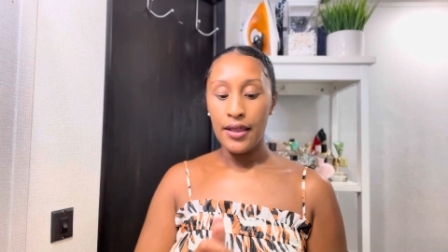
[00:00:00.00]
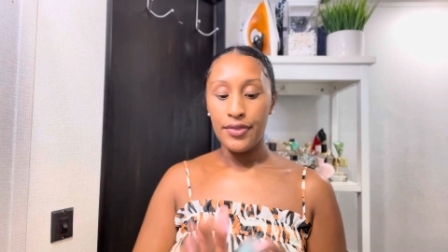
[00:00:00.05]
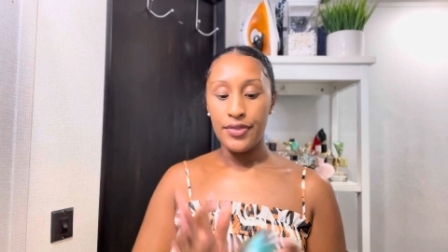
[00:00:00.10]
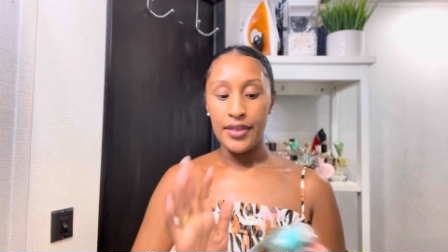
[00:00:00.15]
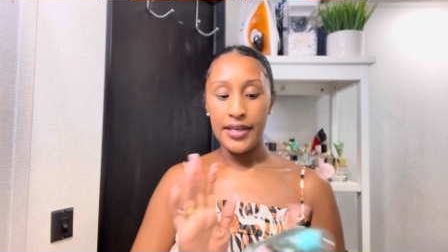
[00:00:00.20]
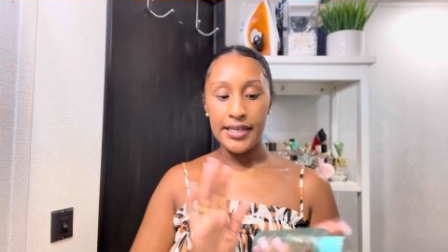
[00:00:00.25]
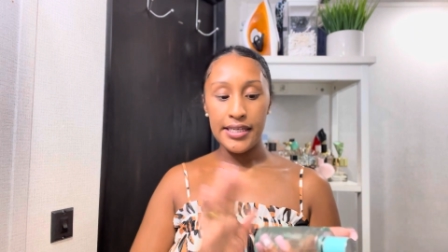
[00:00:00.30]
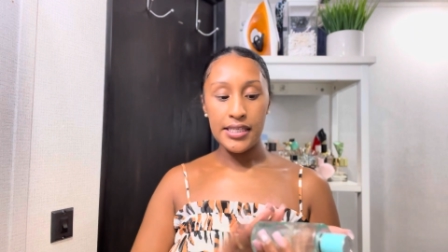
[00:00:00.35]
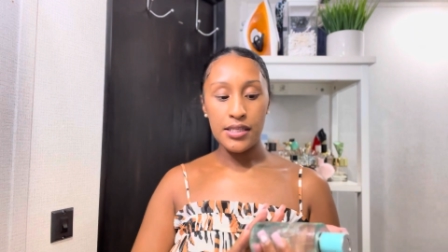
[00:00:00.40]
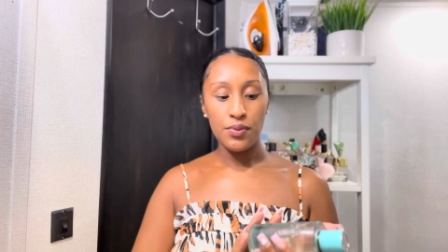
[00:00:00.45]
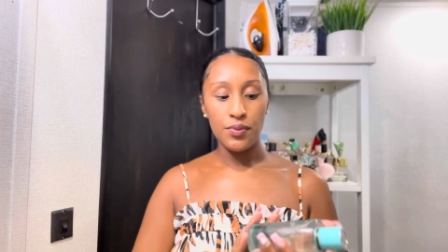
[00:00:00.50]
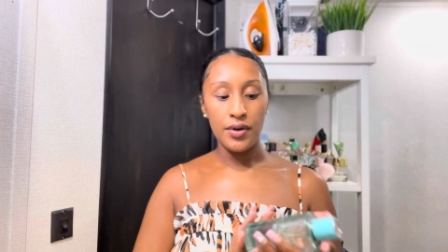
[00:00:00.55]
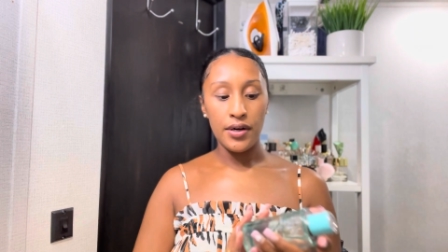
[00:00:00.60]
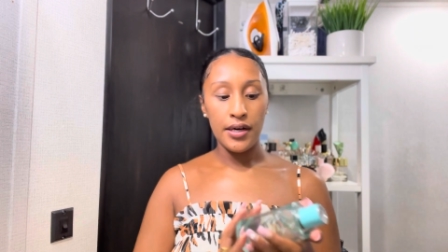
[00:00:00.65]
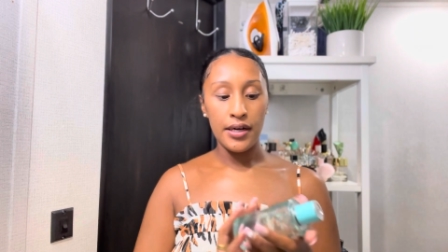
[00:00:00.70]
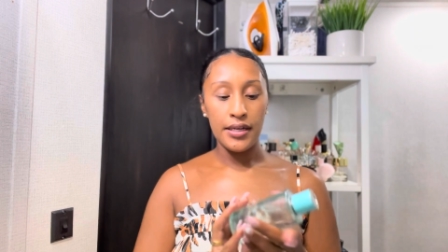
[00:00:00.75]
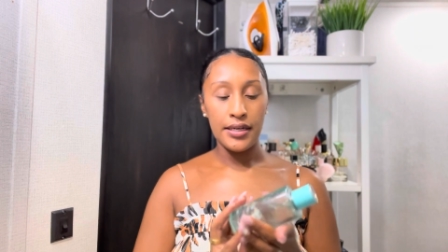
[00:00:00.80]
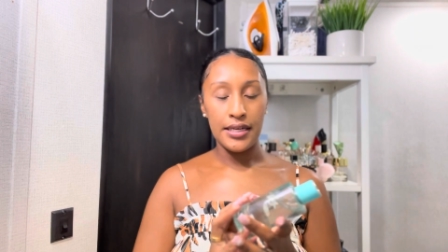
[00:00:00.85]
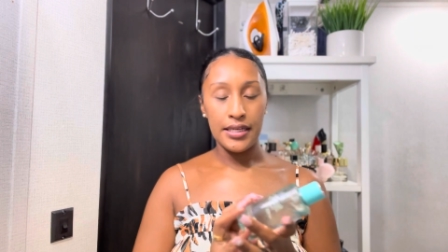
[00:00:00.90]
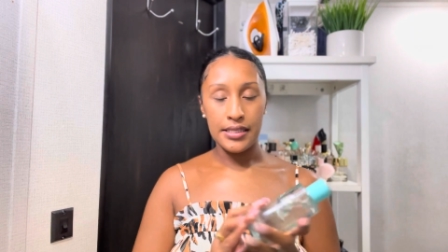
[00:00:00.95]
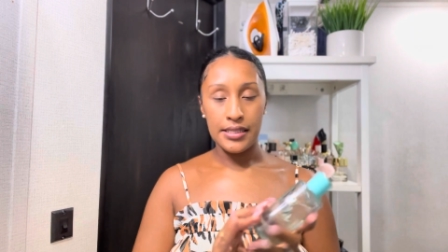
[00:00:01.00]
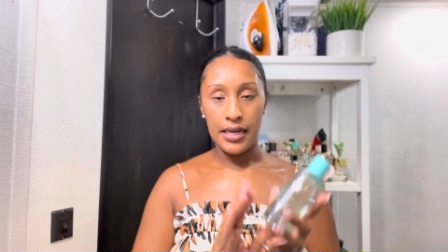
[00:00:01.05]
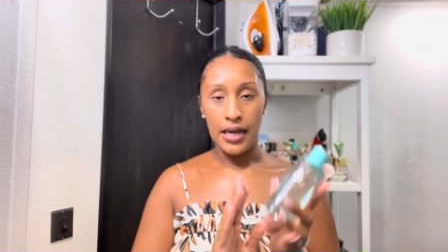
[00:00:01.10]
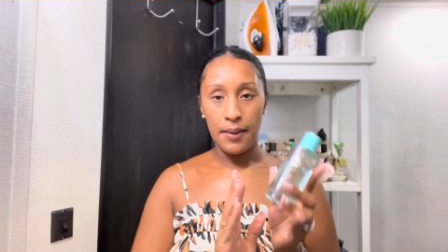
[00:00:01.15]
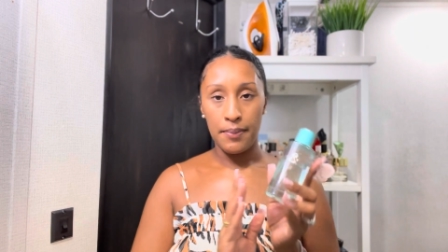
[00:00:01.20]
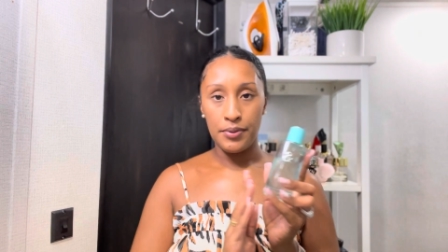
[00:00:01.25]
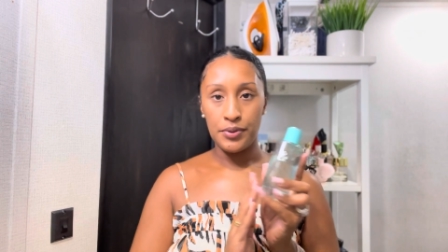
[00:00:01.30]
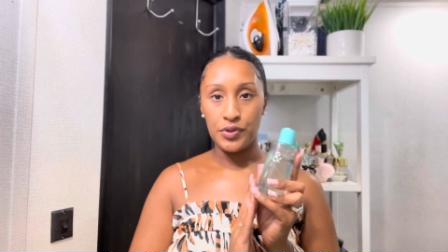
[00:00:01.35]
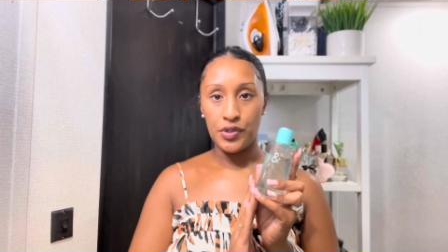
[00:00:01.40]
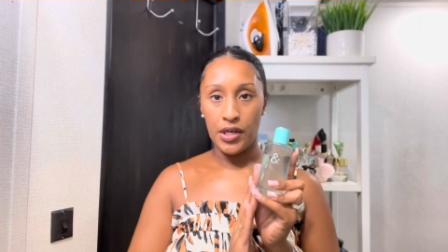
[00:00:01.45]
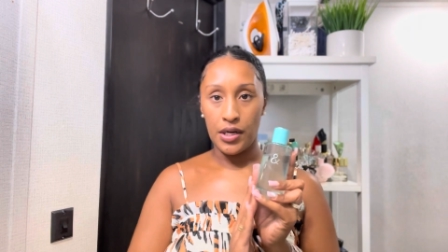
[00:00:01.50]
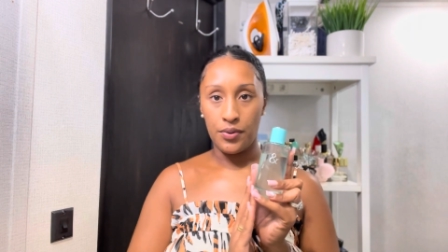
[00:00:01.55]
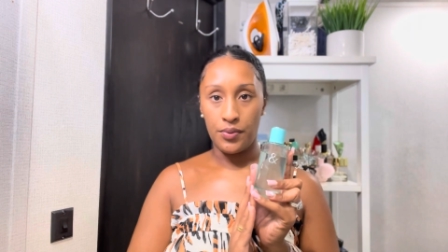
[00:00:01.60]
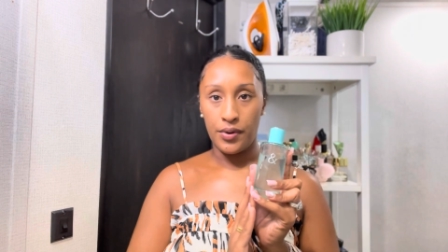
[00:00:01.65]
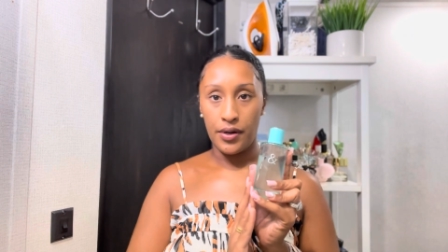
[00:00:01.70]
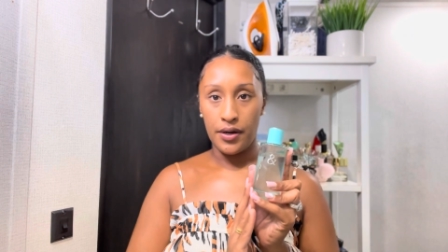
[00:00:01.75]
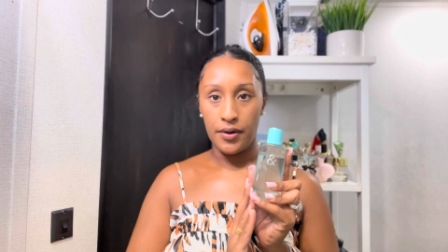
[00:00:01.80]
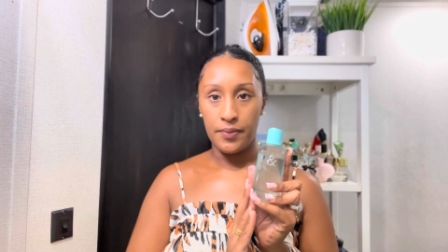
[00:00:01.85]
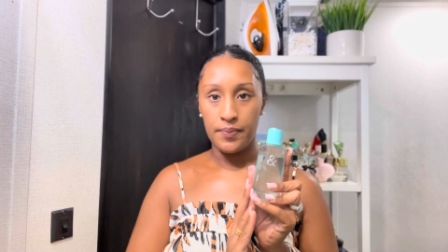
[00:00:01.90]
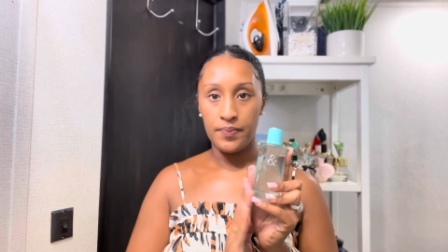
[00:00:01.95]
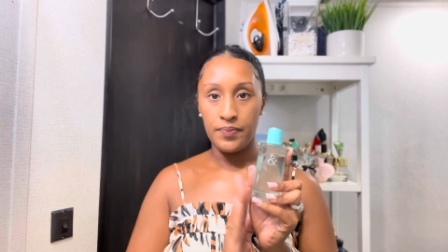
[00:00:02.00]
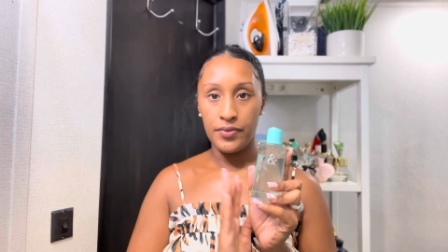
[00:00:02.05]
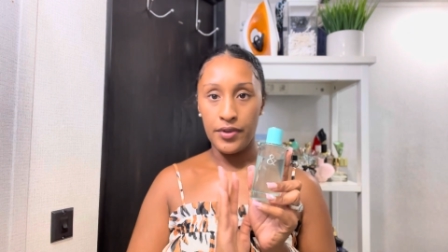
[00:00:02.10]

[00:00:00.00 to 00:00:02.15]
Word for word: This one does not project well.